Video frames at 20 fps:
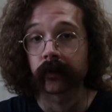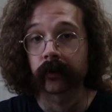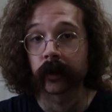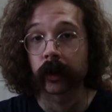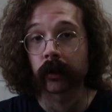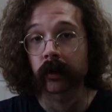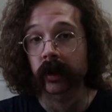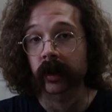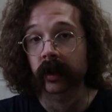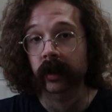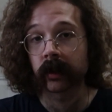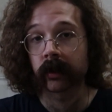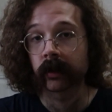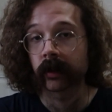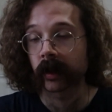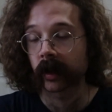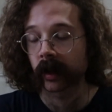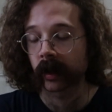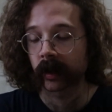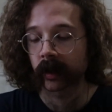nuri
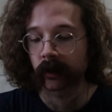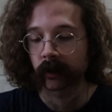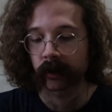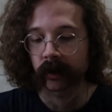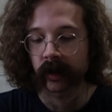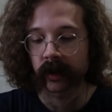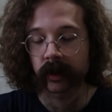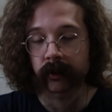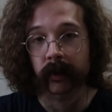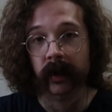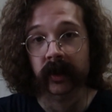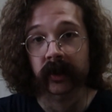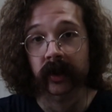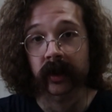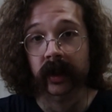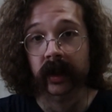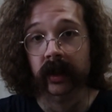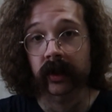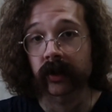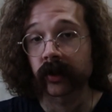with their spiced
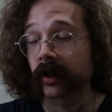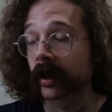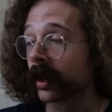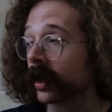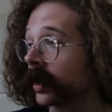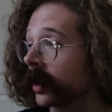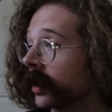sardines.